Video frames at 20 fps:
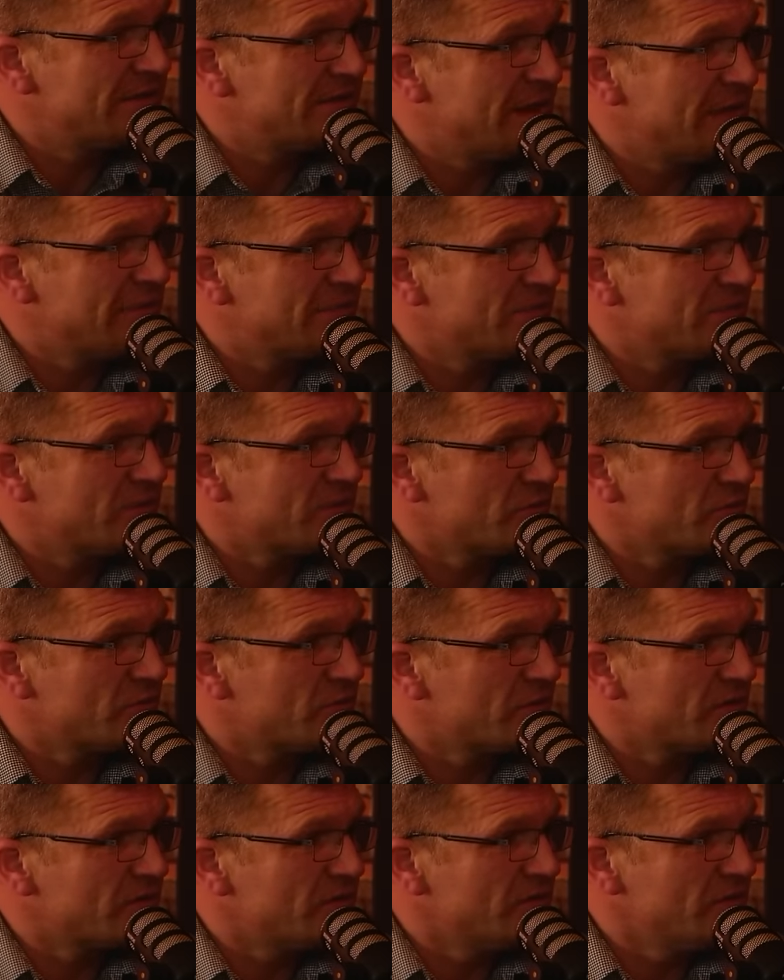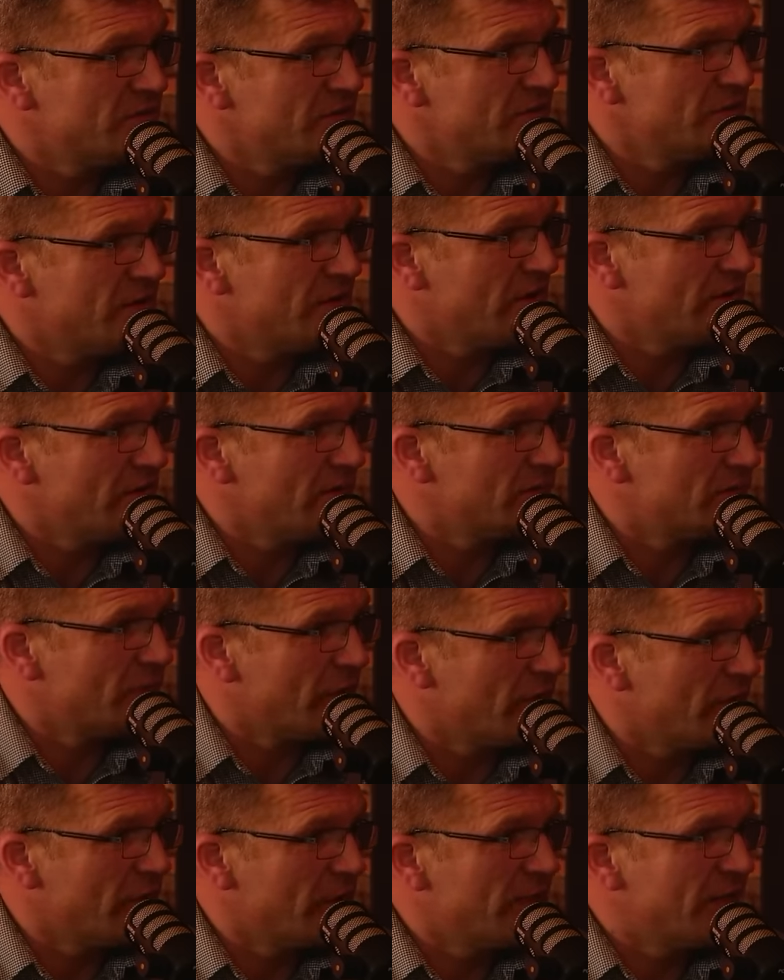exams or something. Do you
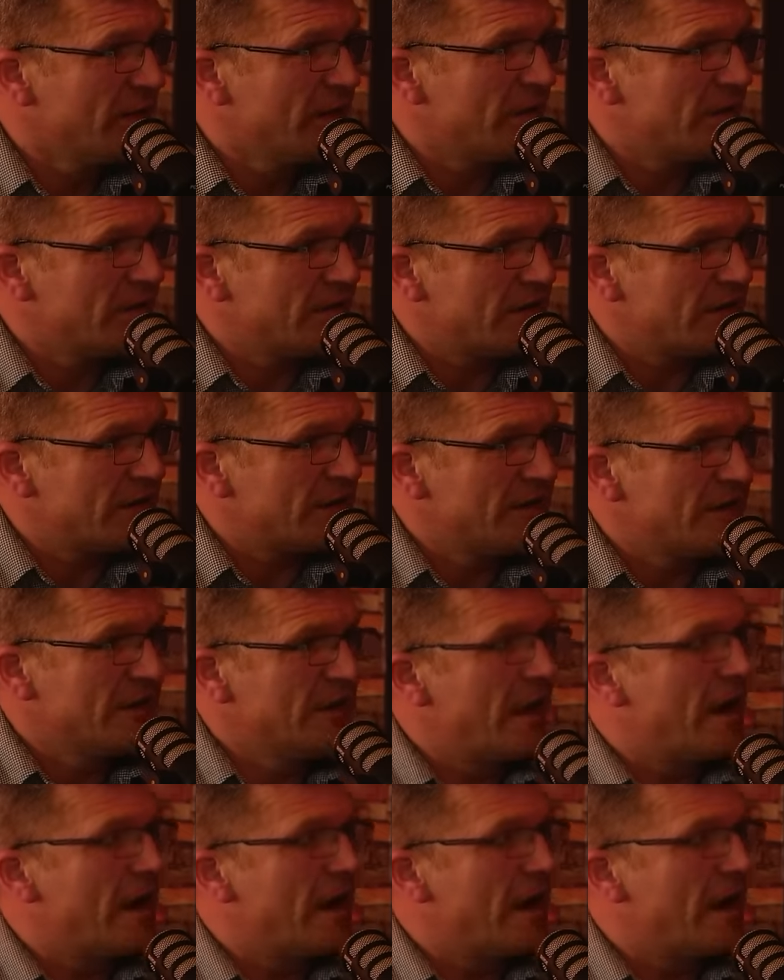know? I think